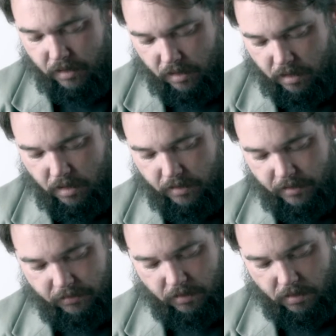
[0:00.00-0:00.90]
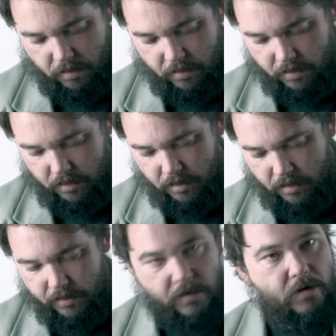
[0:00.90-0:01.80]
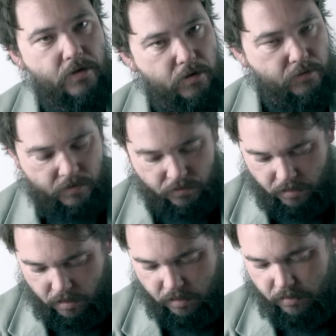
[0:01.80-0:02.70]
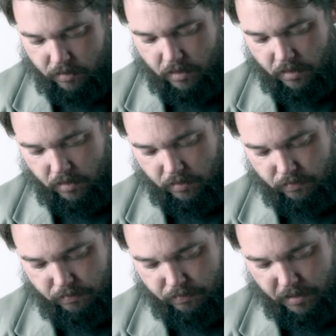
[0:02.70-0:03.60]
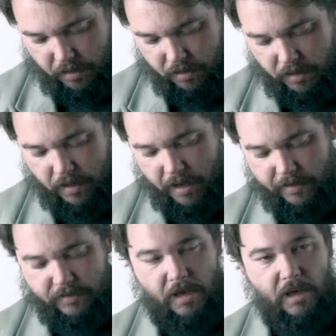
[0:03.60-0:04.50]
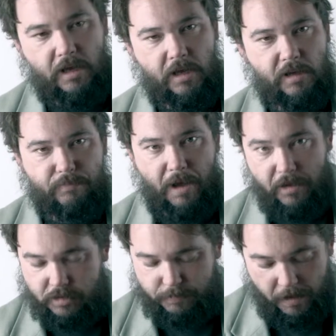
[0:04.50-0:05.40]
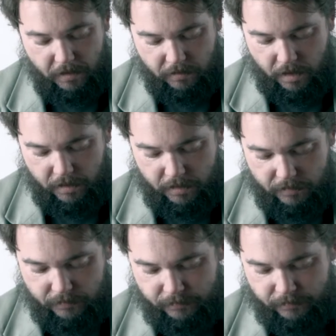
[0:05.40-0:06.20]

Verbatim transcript: Uh, this card is another adventure card, um, but it has a bounce spell on it